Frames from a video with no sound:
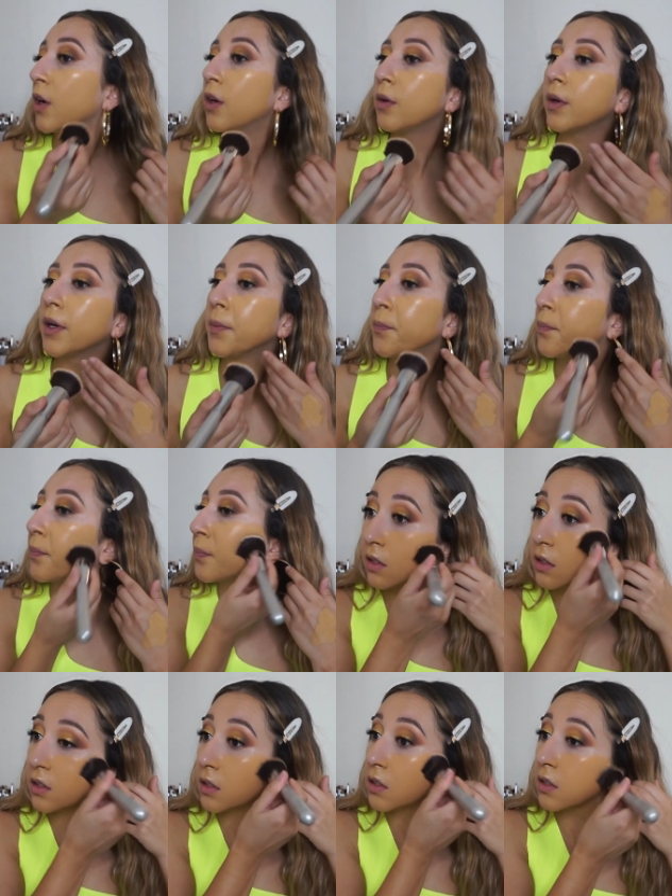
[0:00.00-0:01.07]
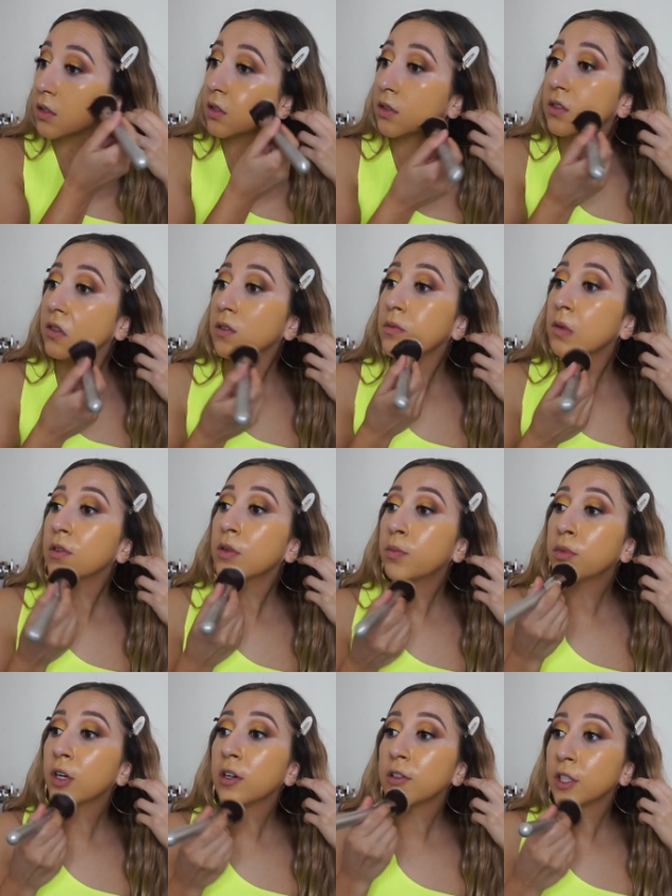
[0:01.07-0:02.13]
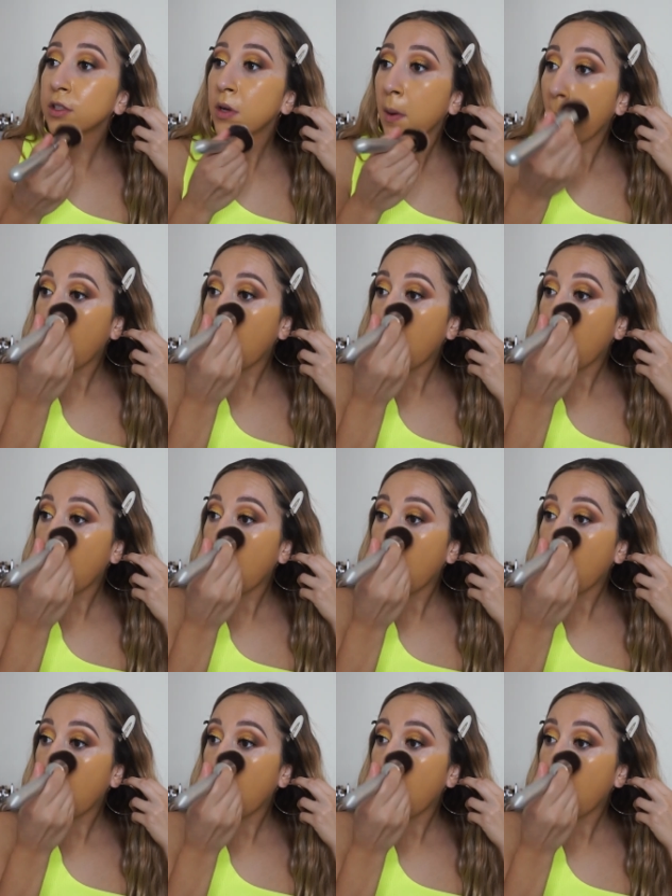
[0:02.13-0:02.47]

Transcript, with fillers: Okay, so with the brush,